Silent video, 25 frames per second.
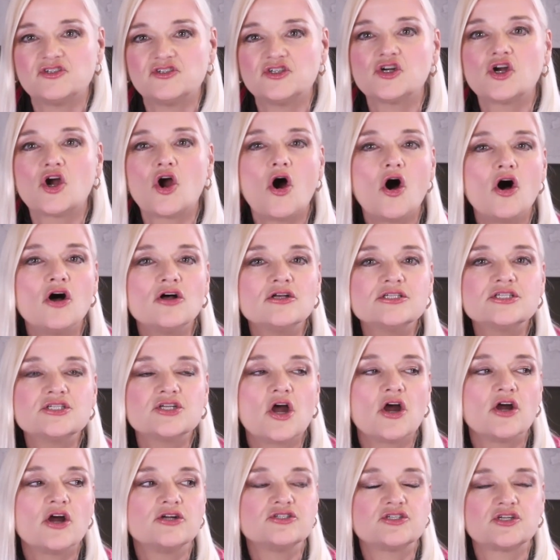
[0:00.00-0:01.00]
Your calls
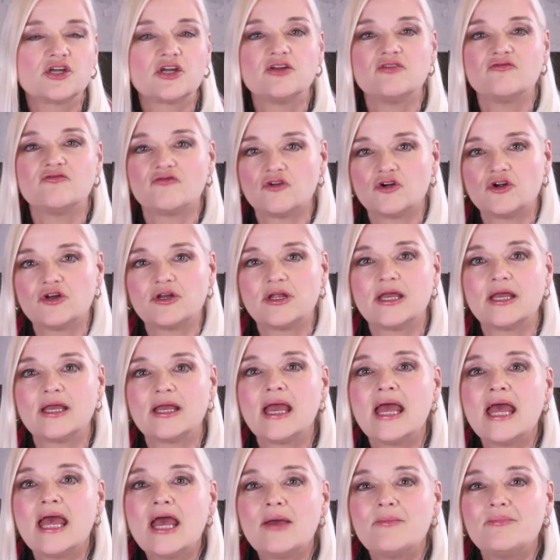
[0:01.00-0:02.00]
aren't converting
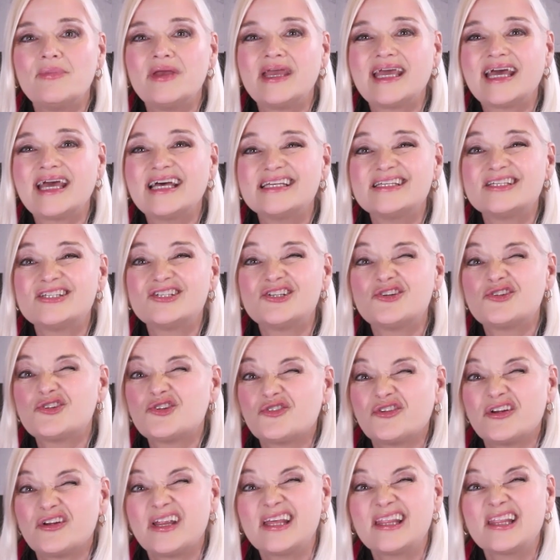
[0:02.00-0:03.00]
because you're
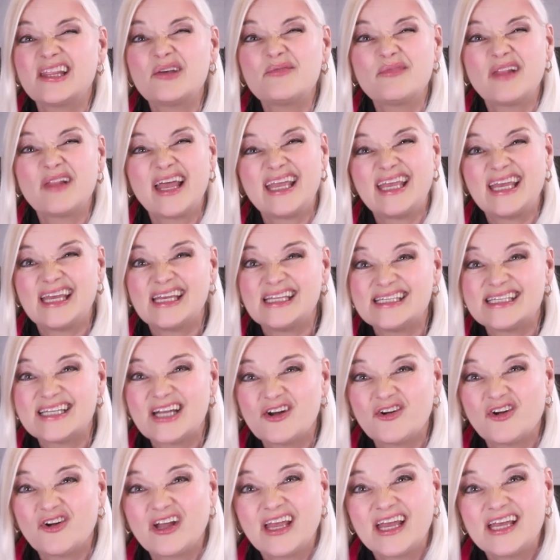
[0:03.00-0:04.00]
treating them like
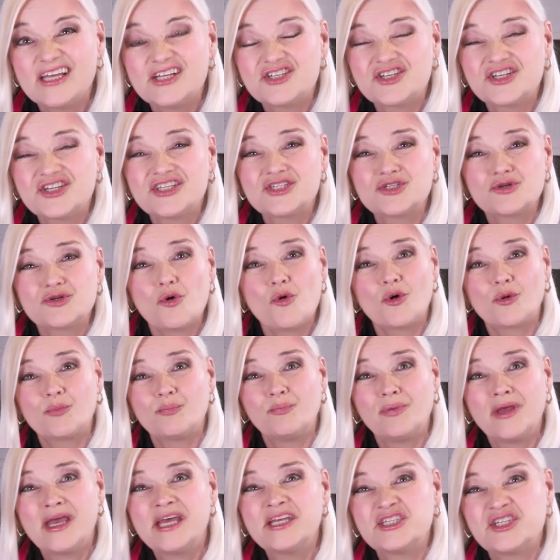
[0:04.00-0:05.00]
interrogations or
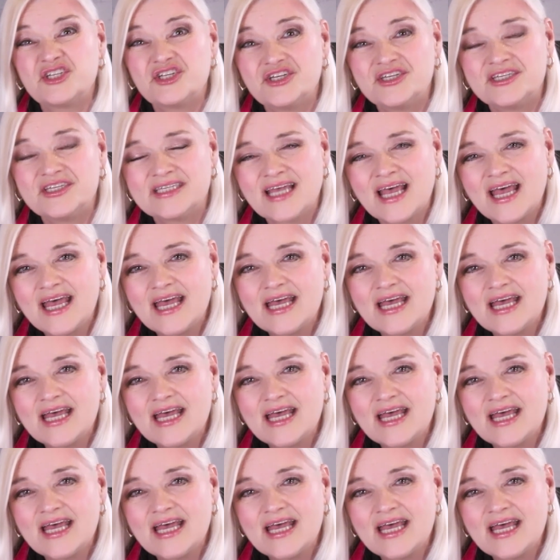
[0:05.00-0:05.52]
pitches.